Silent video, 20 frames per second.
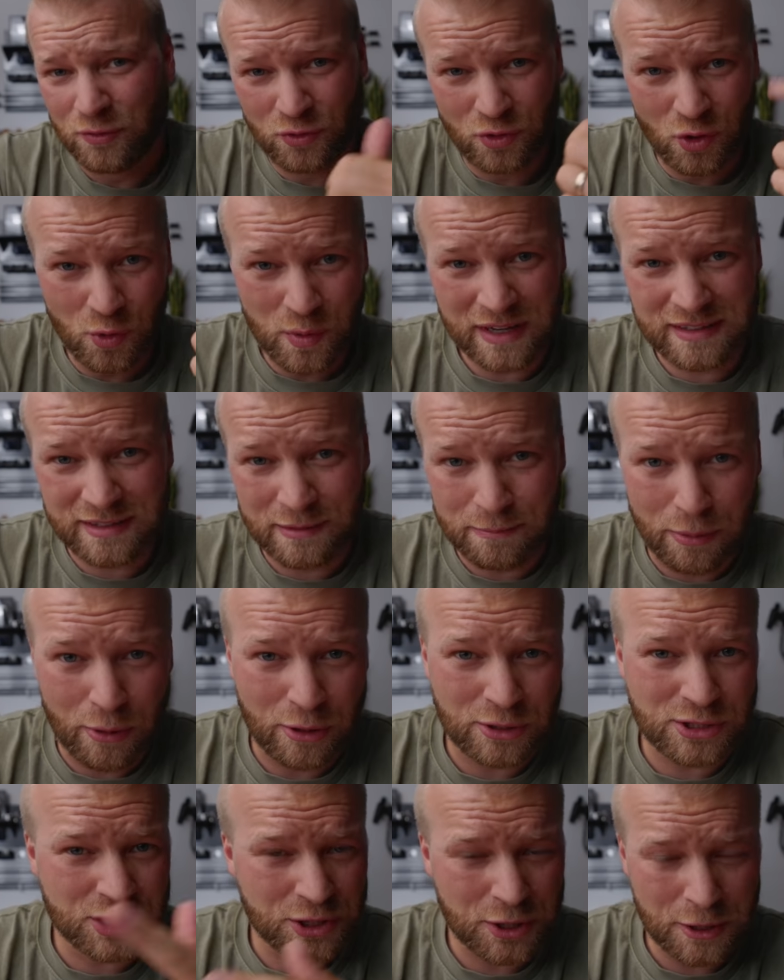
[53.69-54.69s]
two weeks in
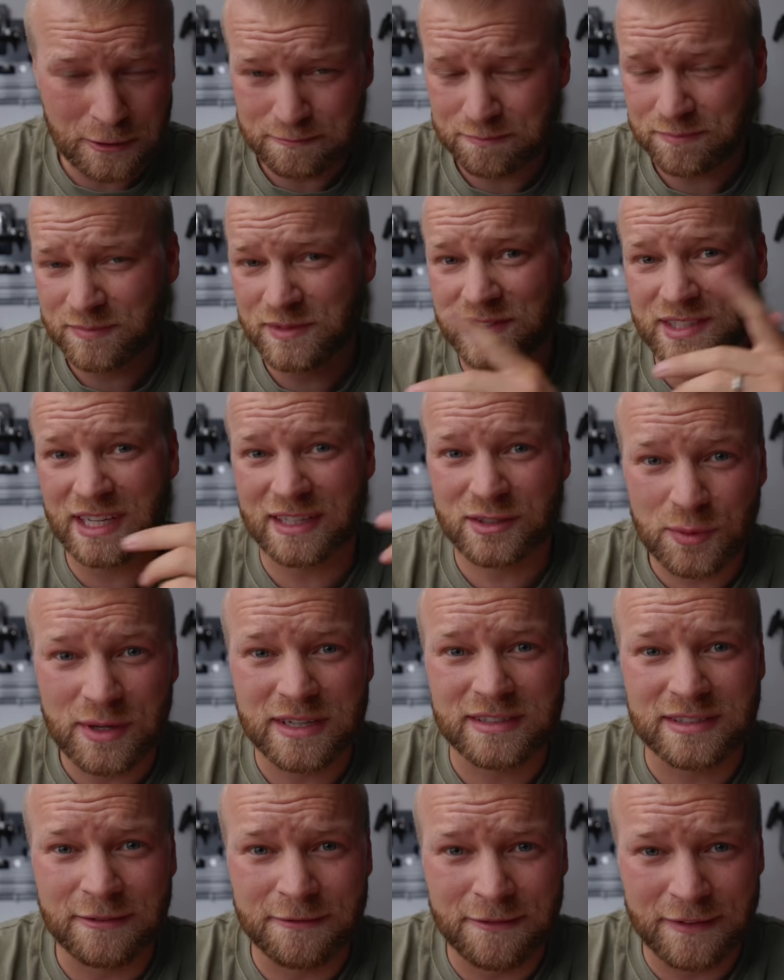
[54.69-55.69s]
Portugal, six
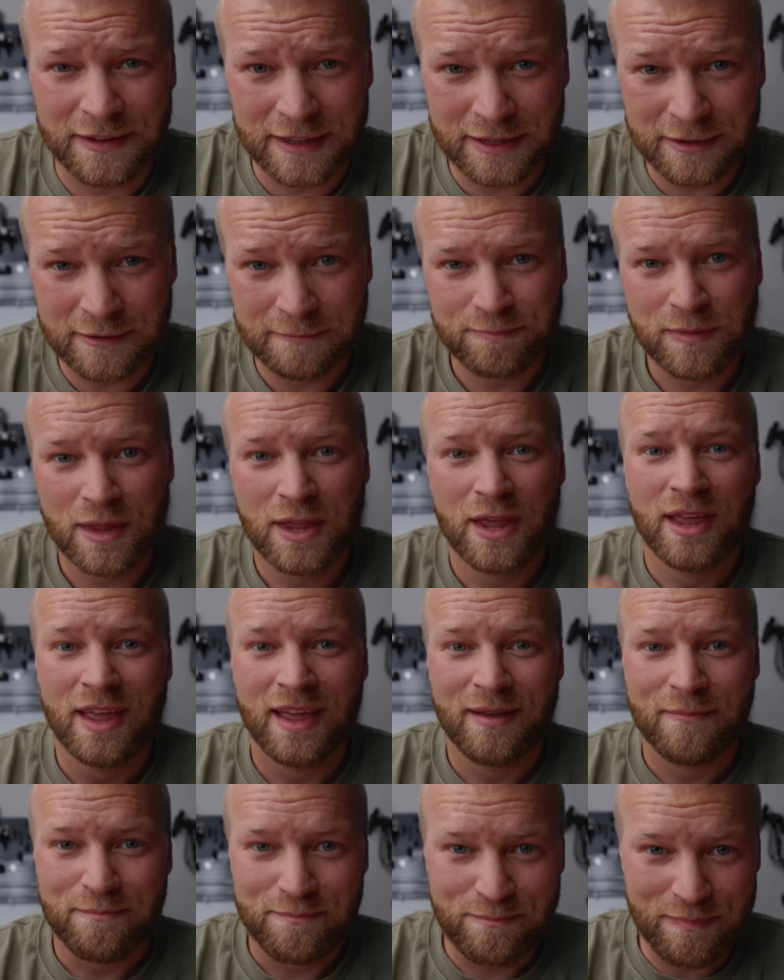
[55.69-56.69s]
weeks in Finland,
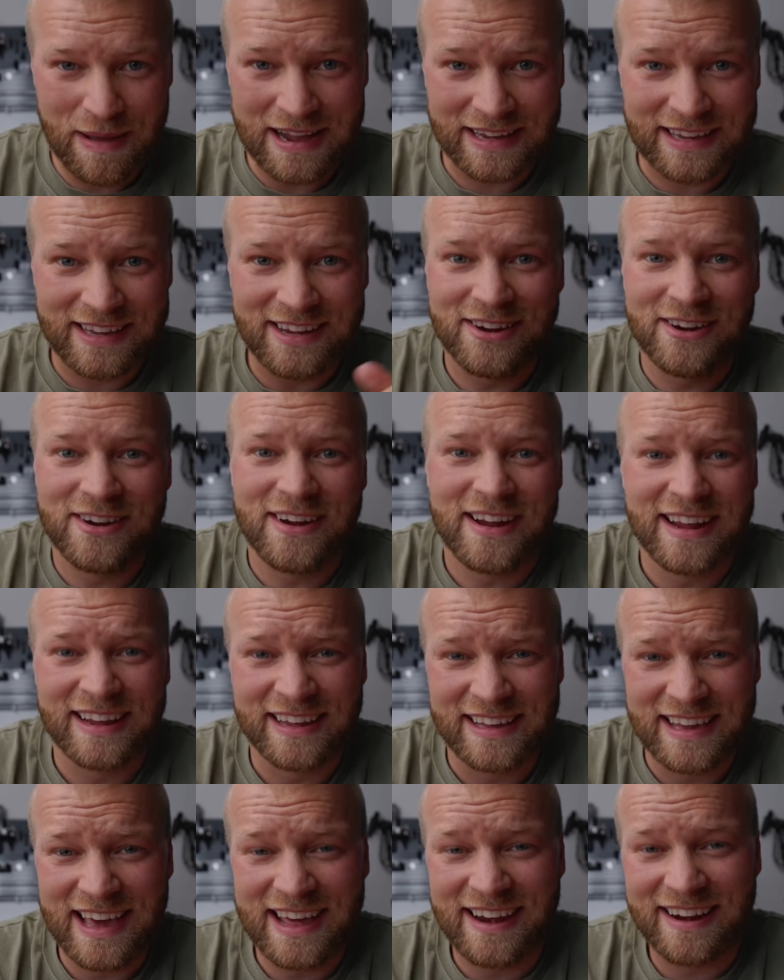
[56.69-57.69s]
back here
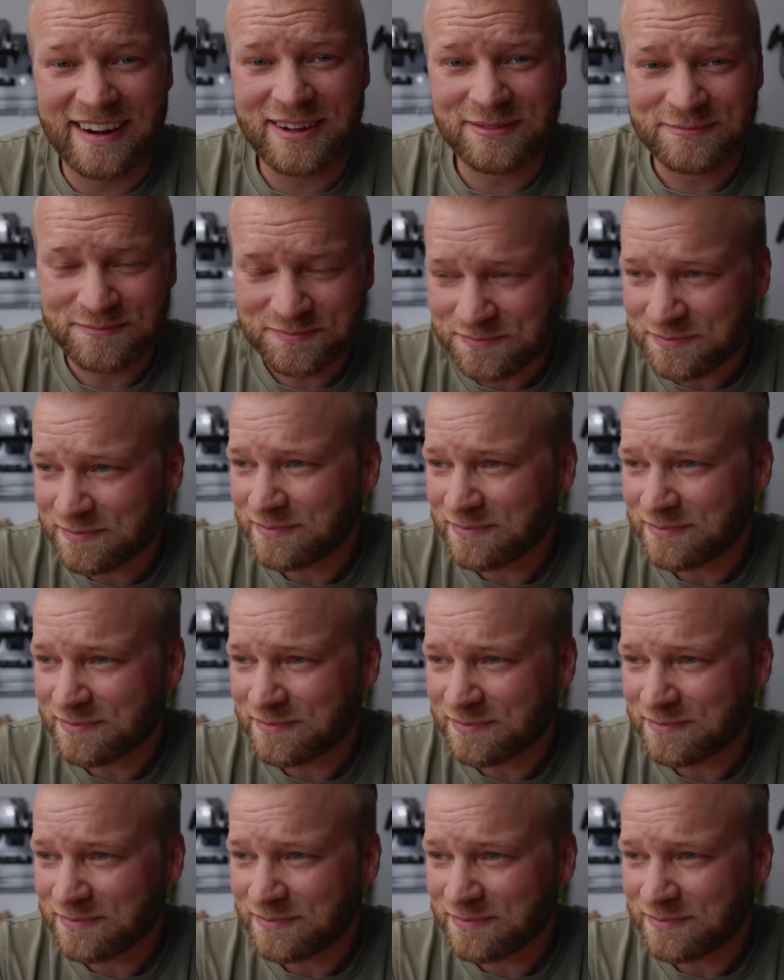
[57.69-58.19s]
in Canada.